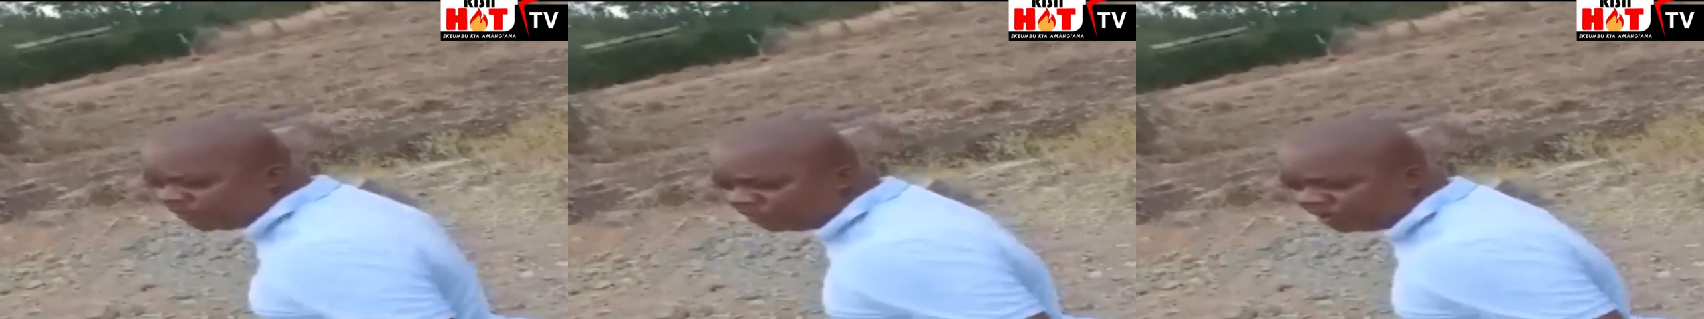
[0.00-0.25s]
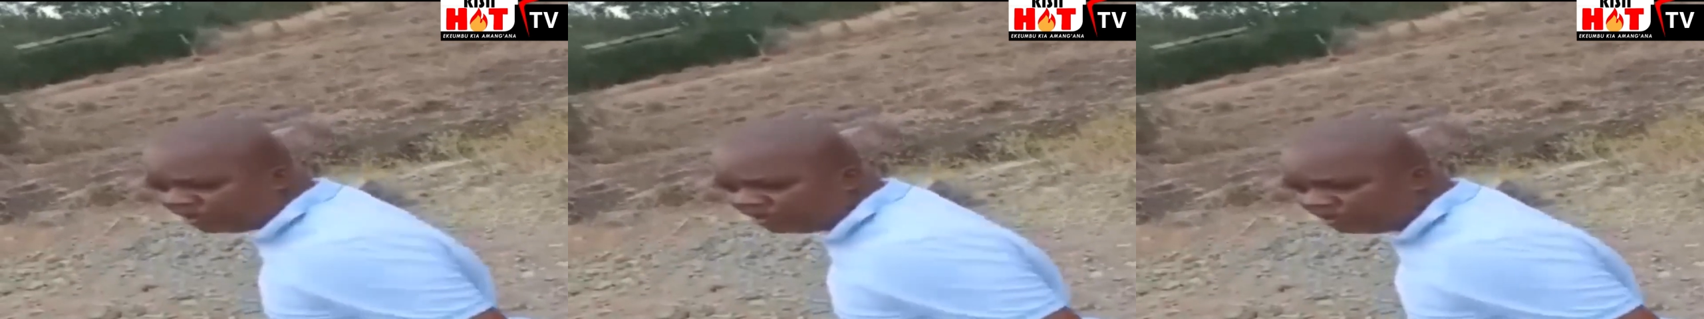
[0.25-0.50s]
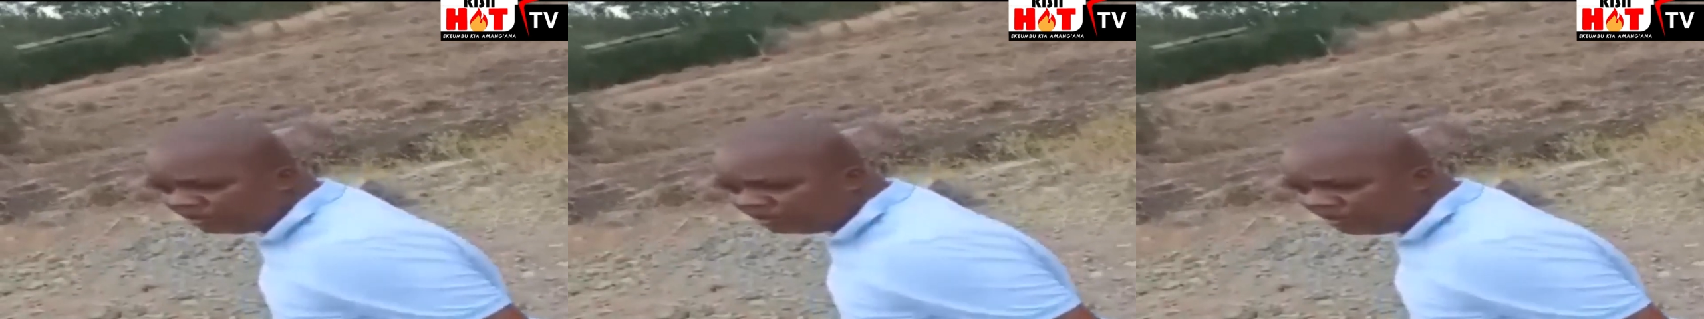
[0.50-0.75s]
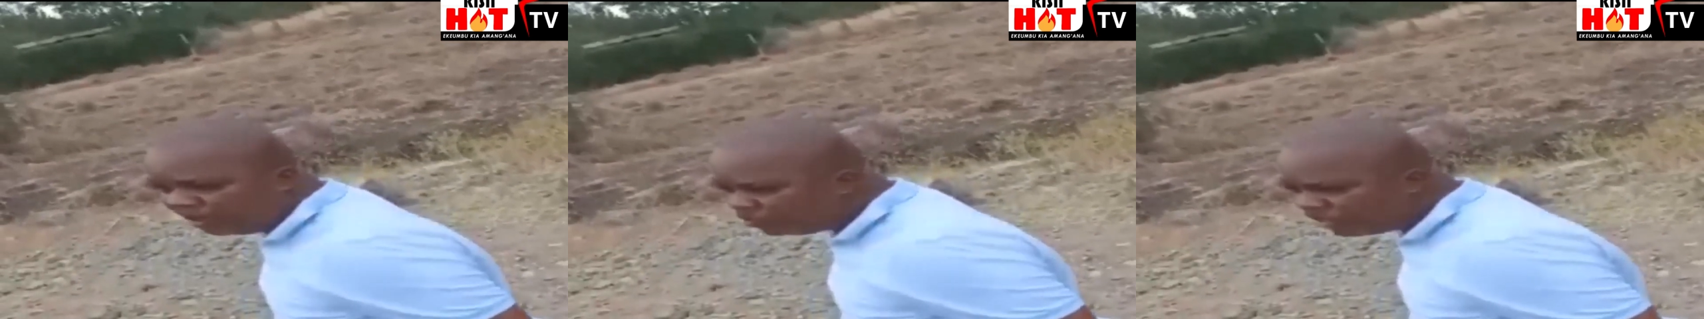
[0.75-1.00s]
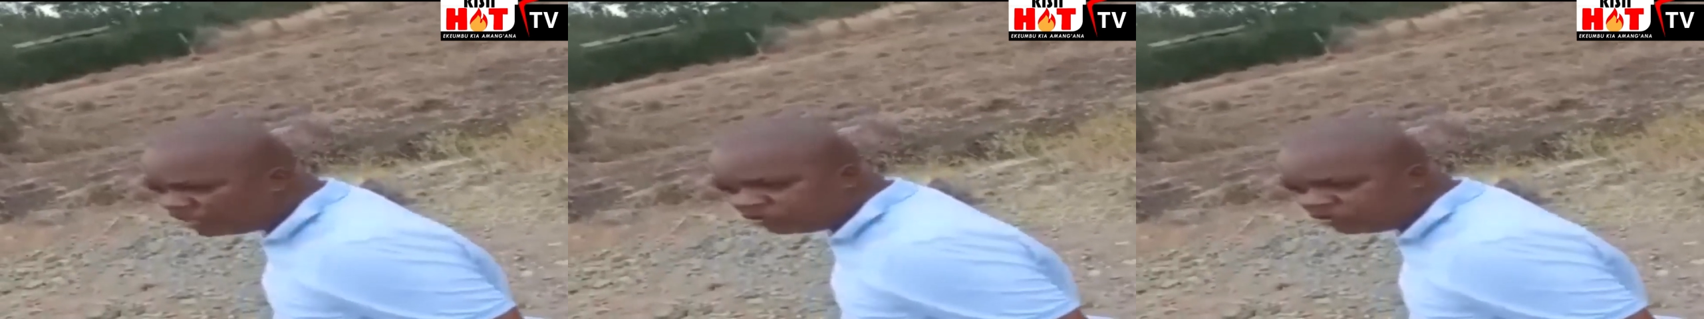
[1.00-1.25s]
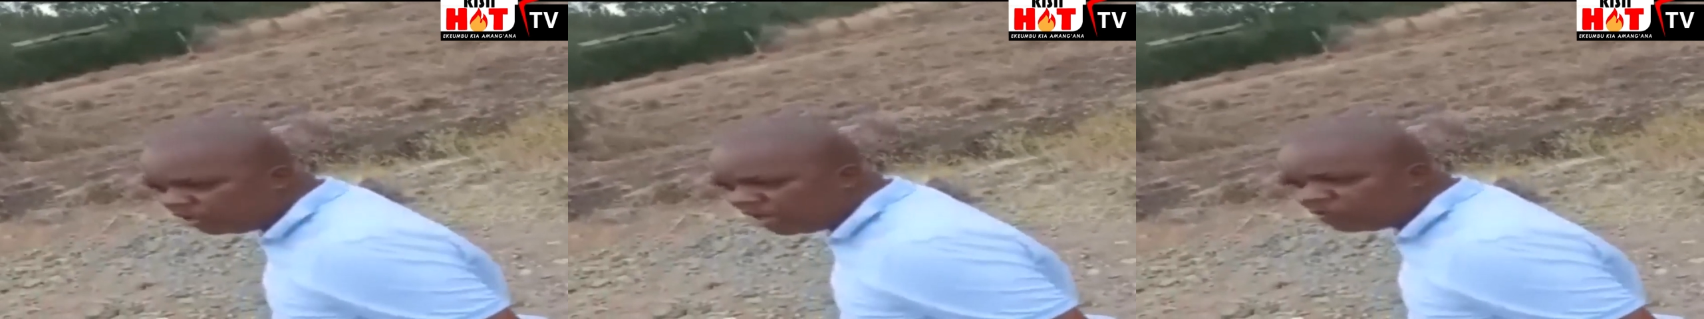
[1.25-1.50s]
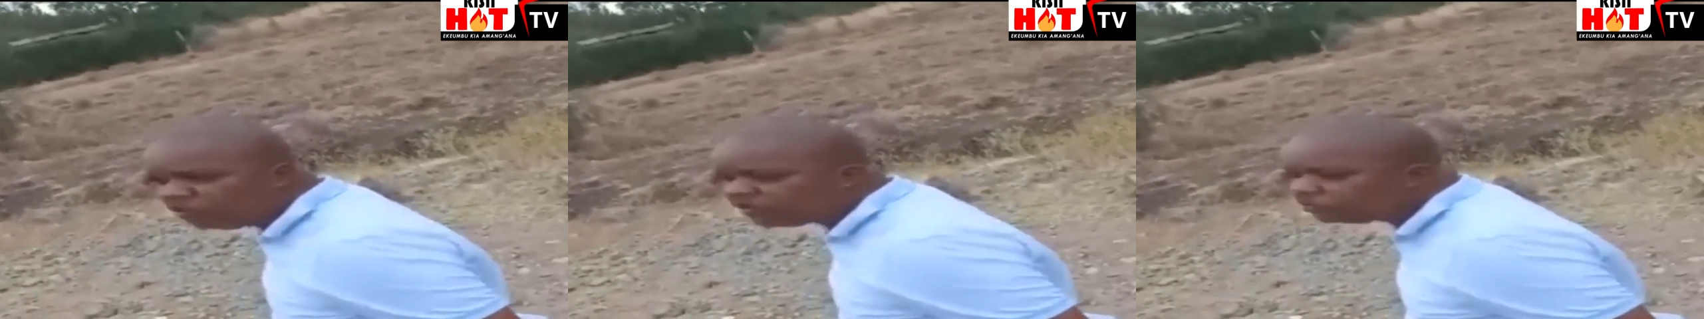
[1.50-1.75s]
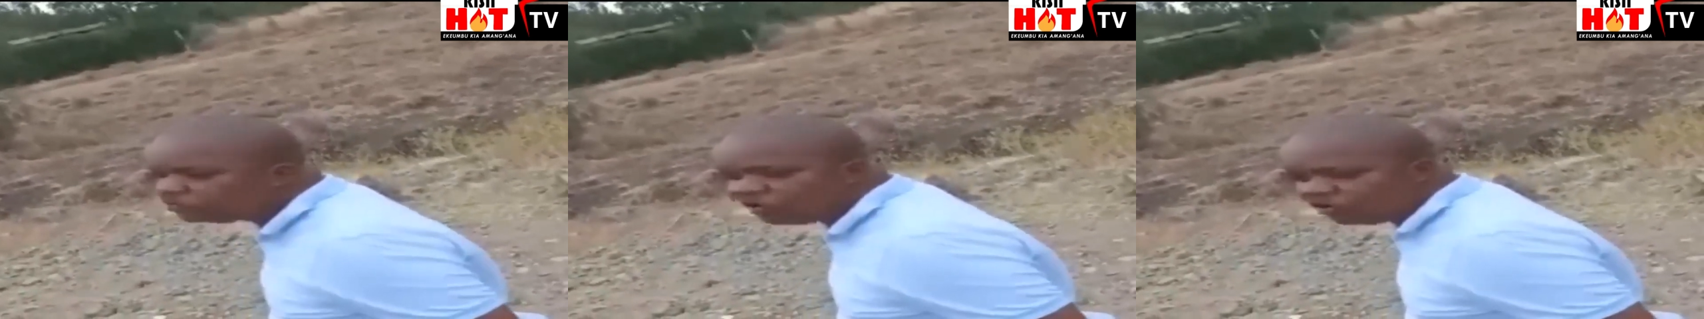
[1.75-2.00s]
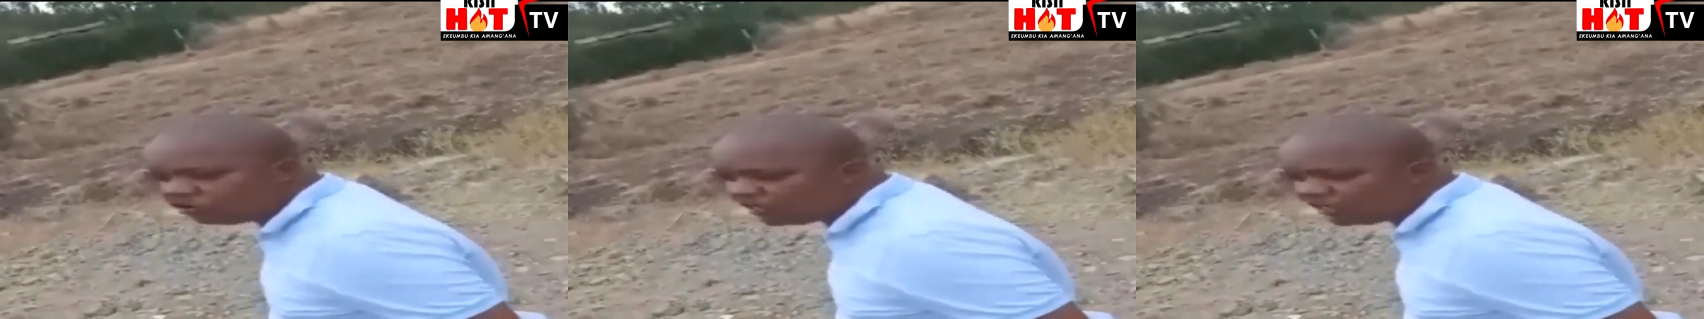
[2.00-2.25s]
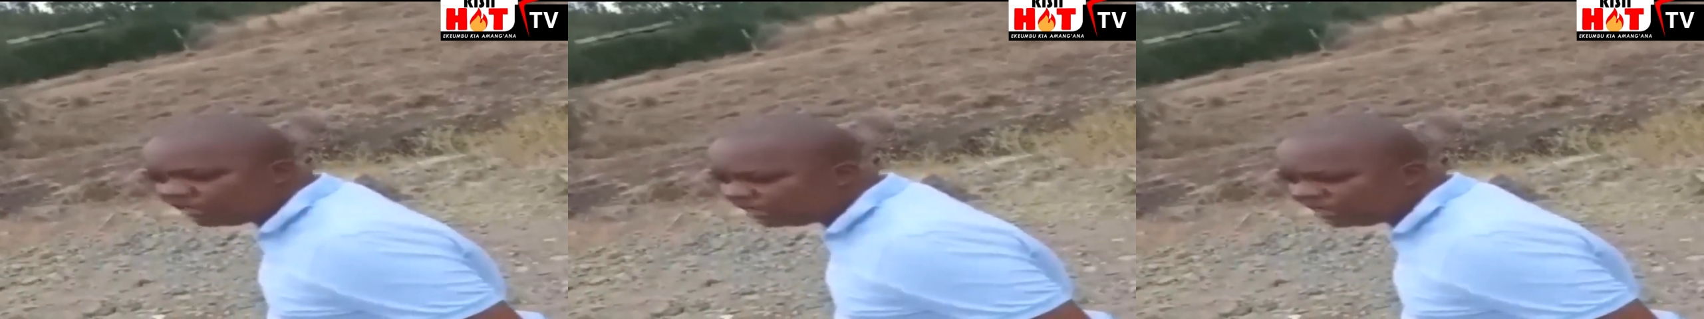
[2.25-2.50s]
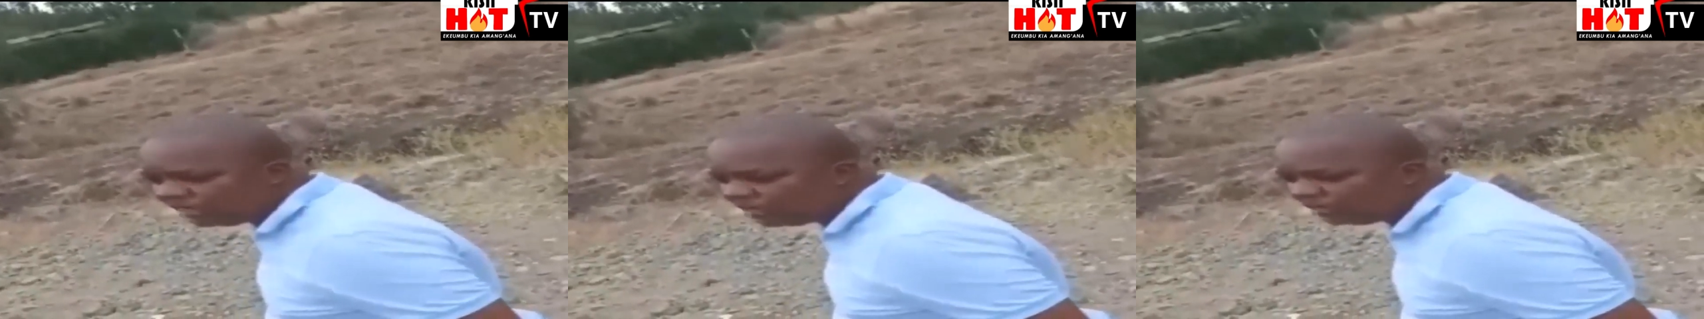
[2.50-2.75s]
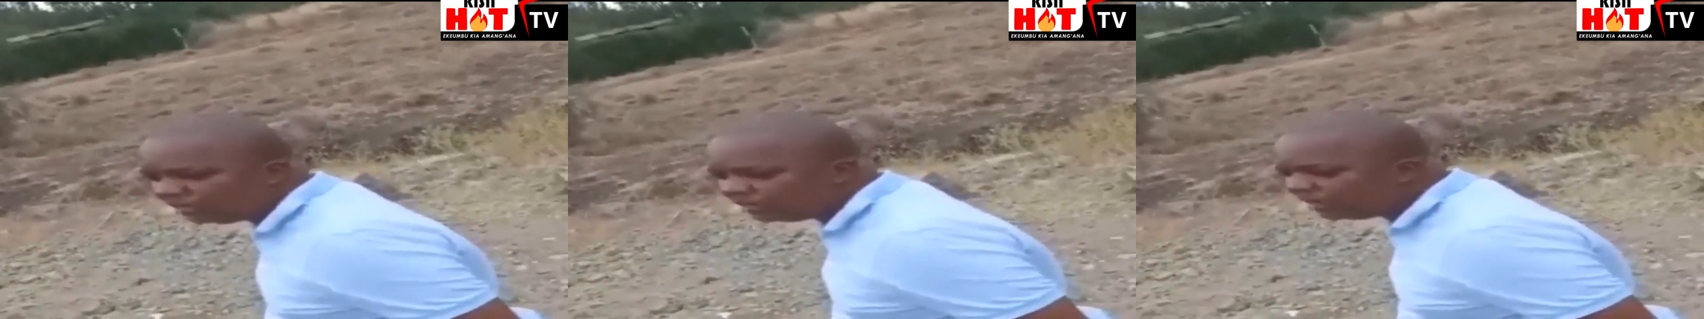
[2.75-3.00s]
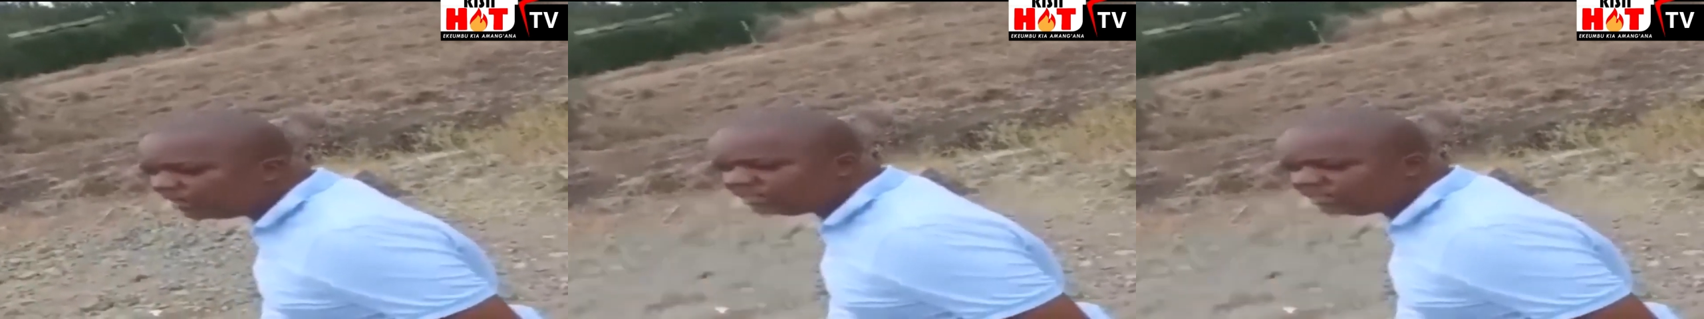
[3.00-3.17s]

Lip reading: [unreadable: no face in view]